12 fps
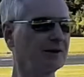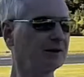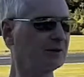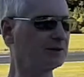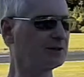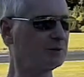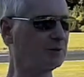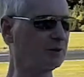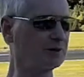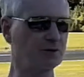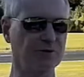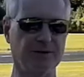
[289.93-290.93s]
There's
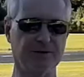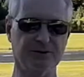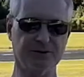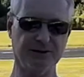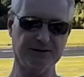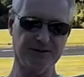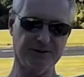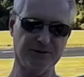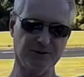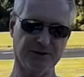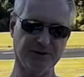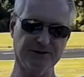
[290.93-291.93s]
sport drones like this
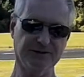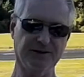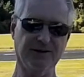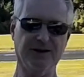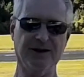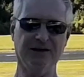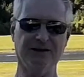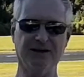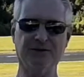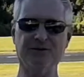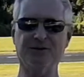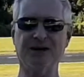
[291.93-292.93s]
one, and then
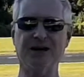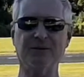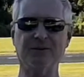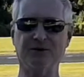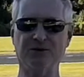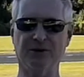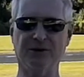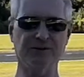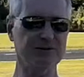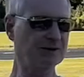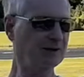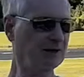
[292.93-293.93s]
there's camera
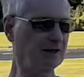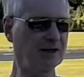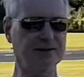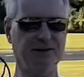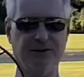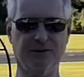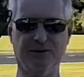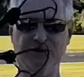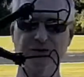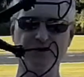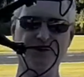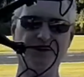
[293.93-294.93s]
drones, and then there's
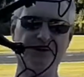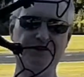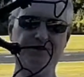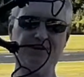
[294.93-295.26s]
toys.